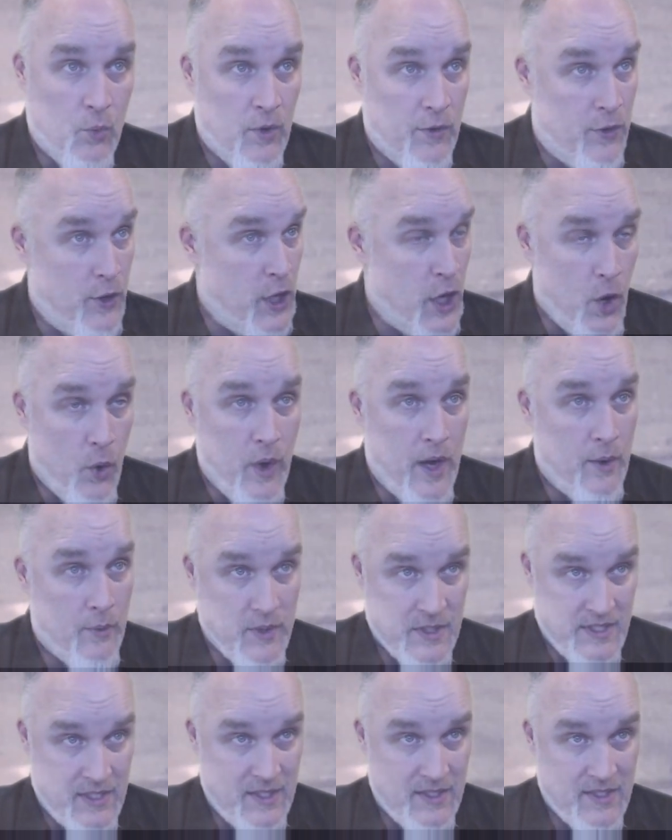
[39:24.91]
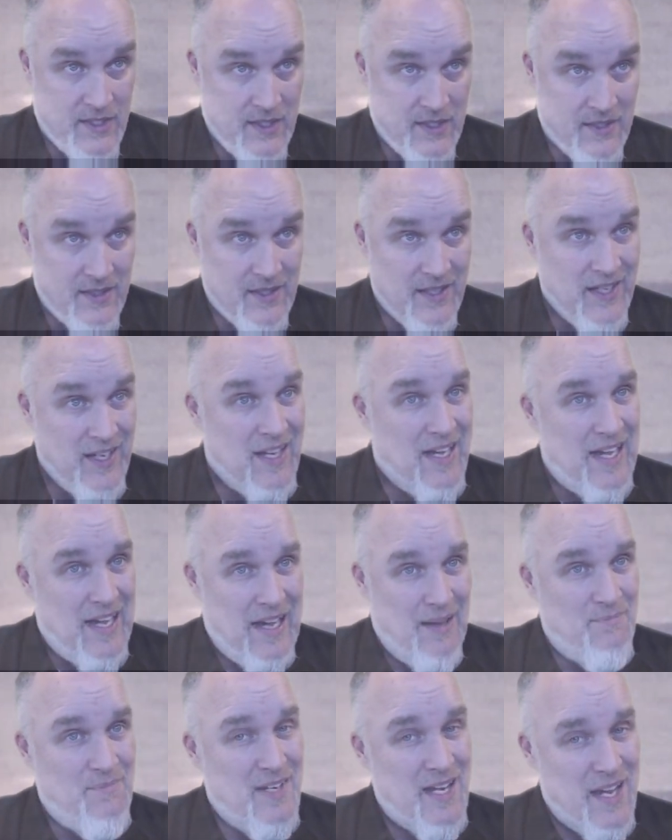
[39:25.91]
with no air resistance,
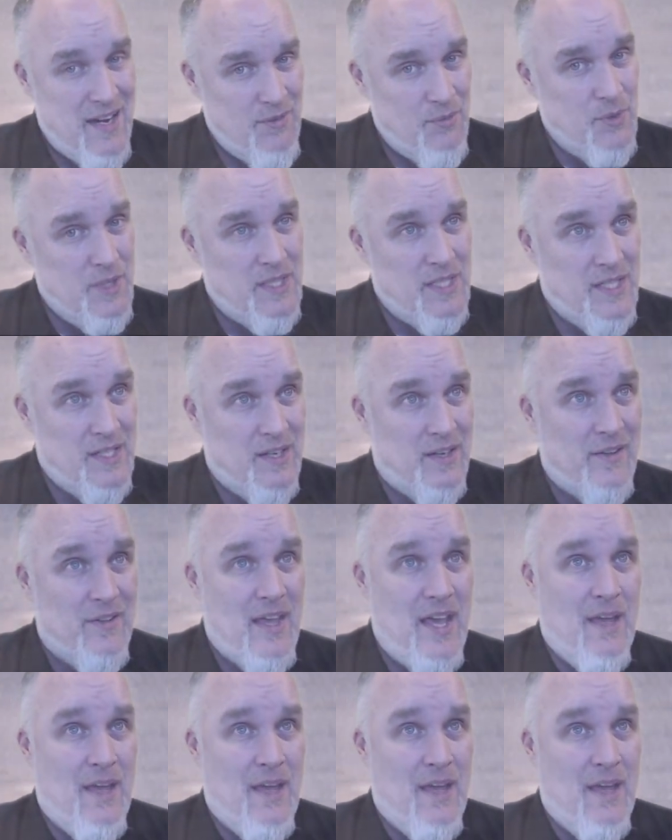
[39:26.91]
I'm not really all that